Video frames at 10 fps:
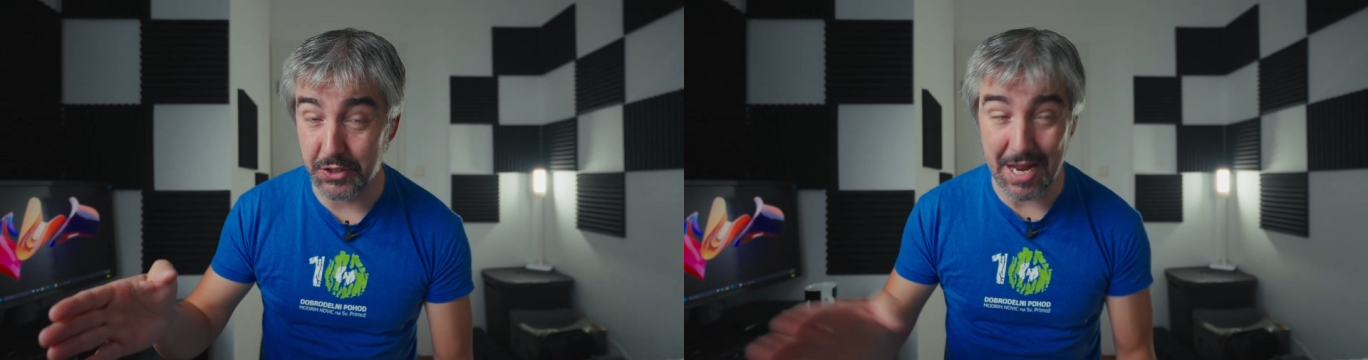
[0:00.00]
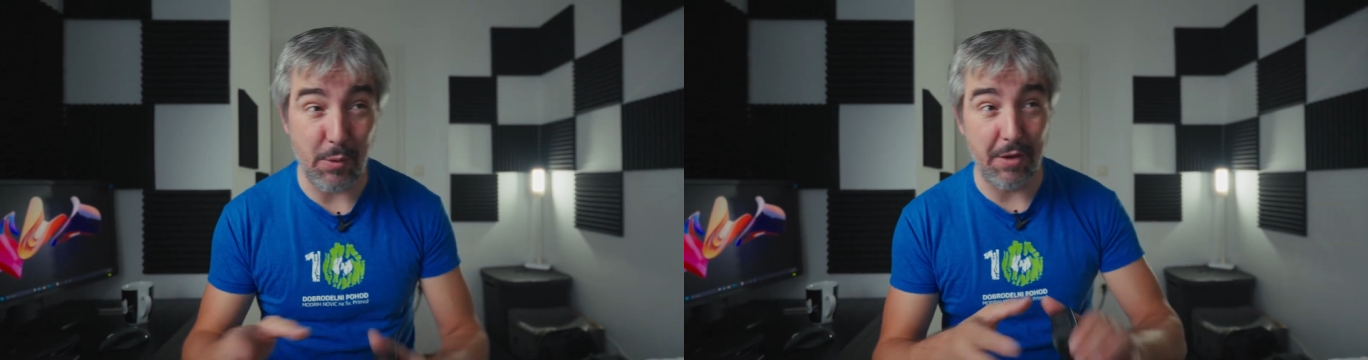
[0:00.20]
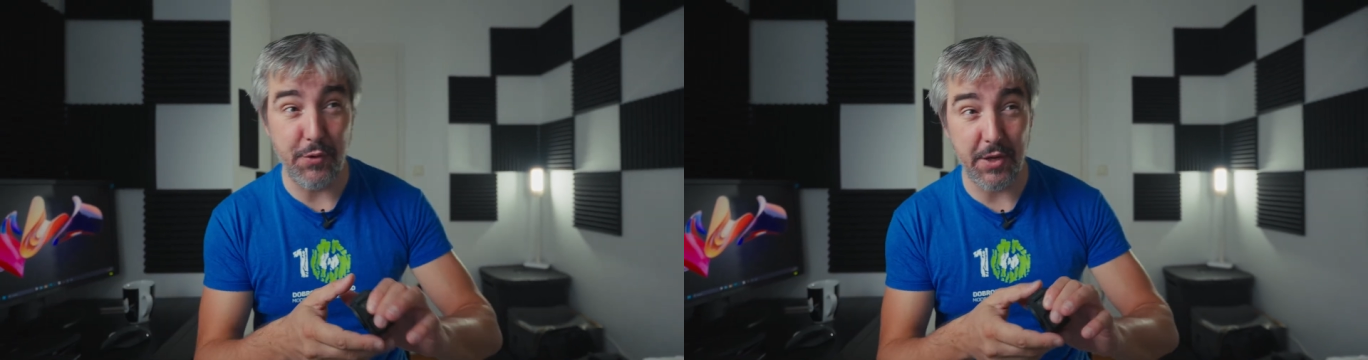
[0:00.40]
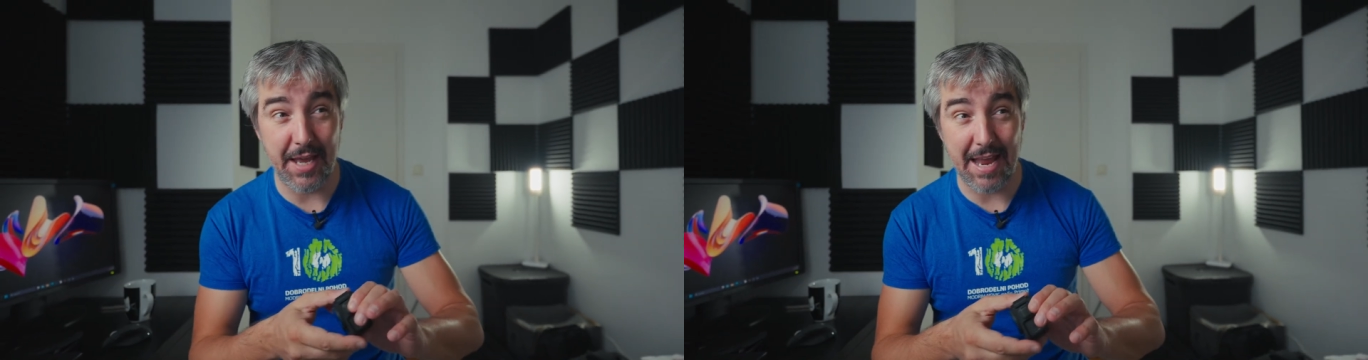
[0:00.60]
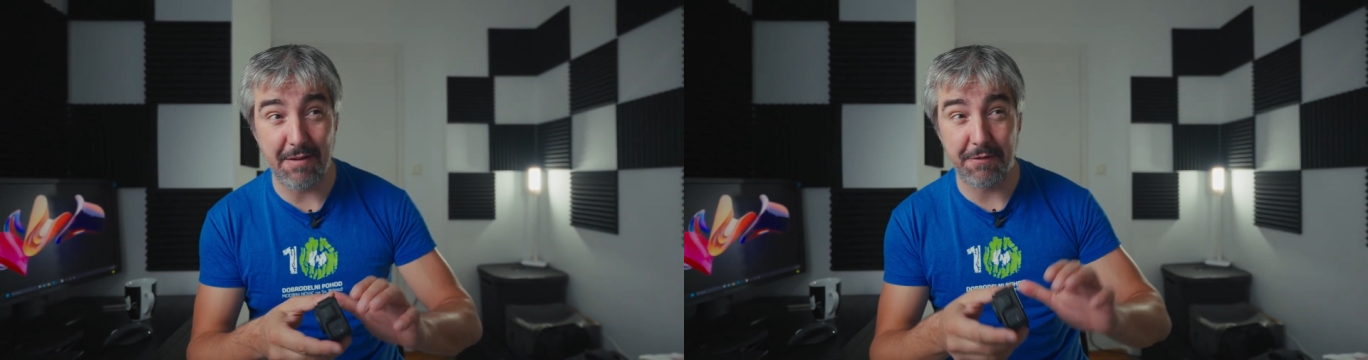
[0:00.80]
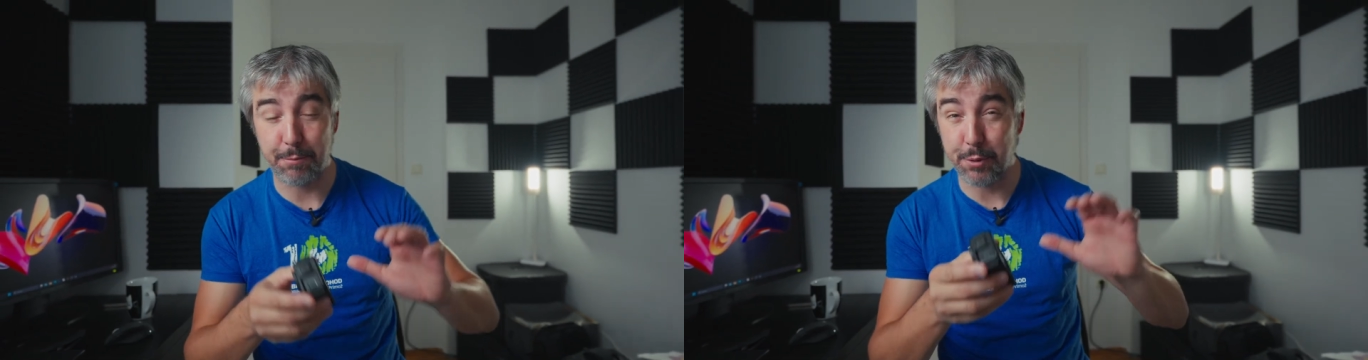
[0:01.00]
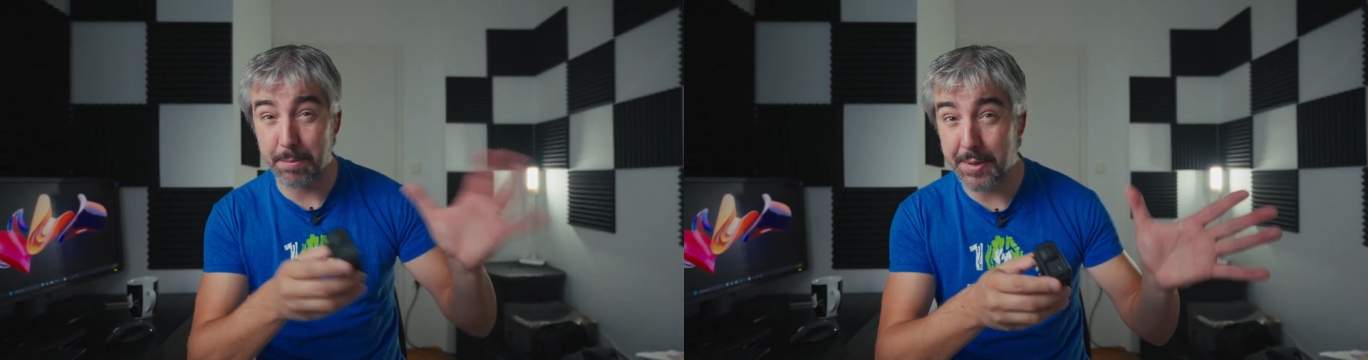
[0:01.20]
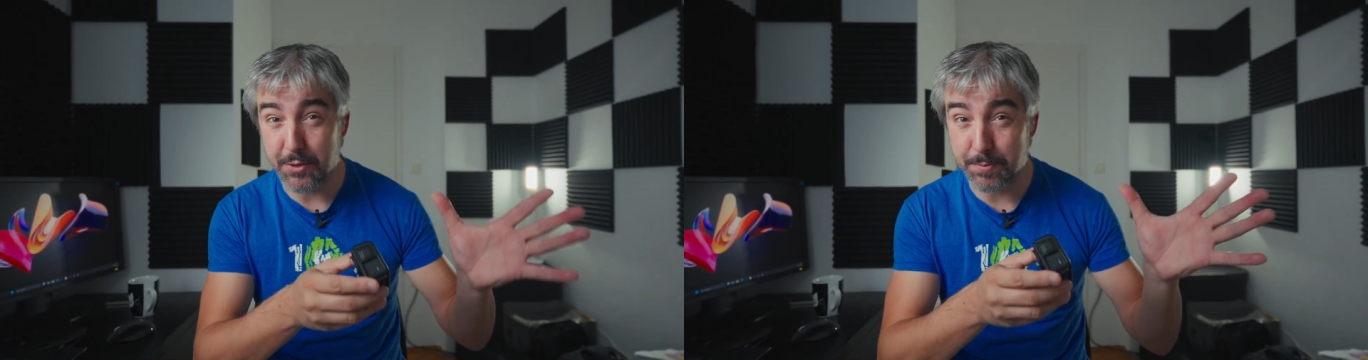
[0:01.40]
Now, if you have
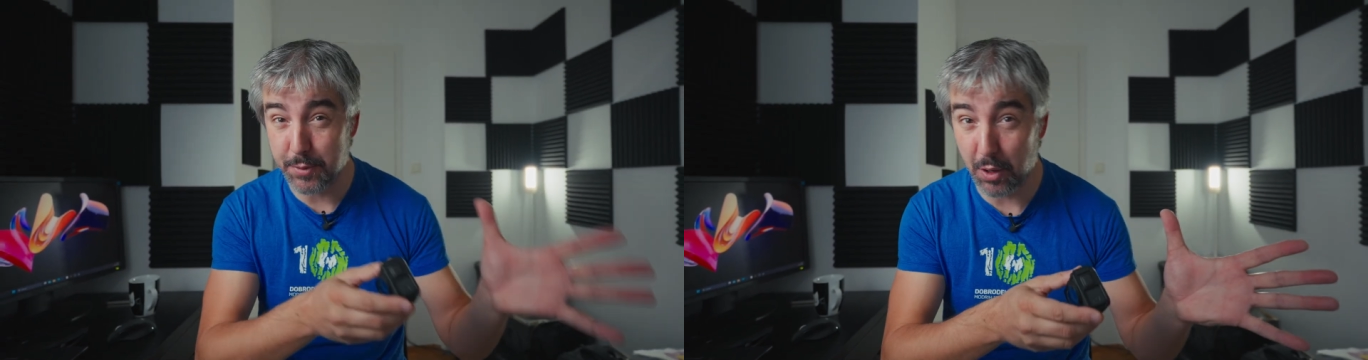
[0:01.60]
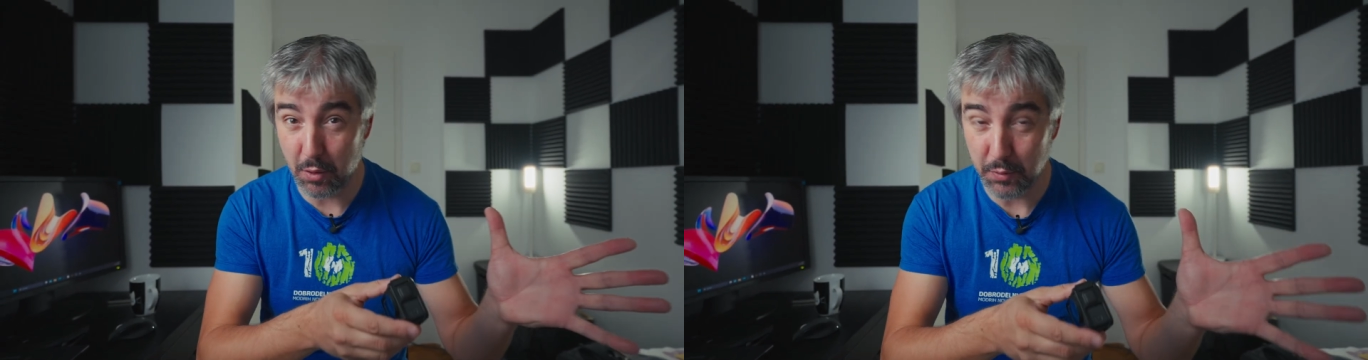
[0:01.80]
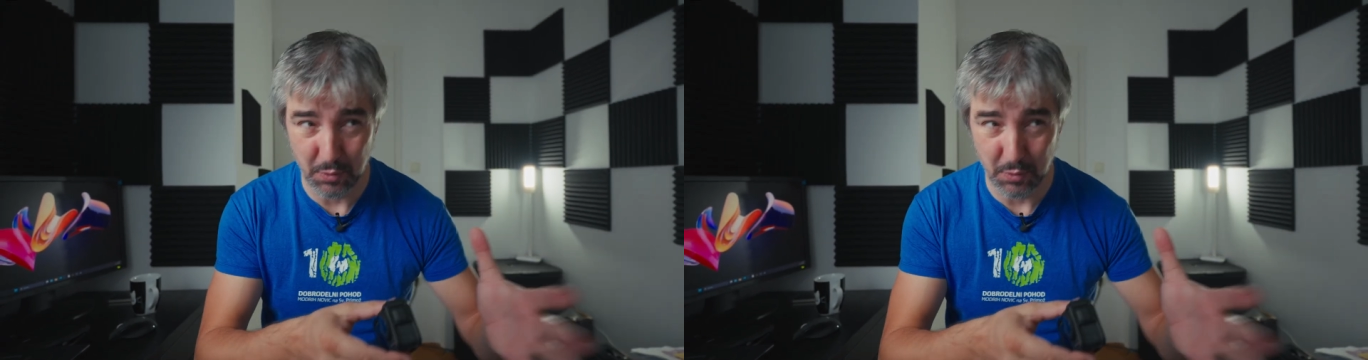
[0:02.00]
Premiere Pro,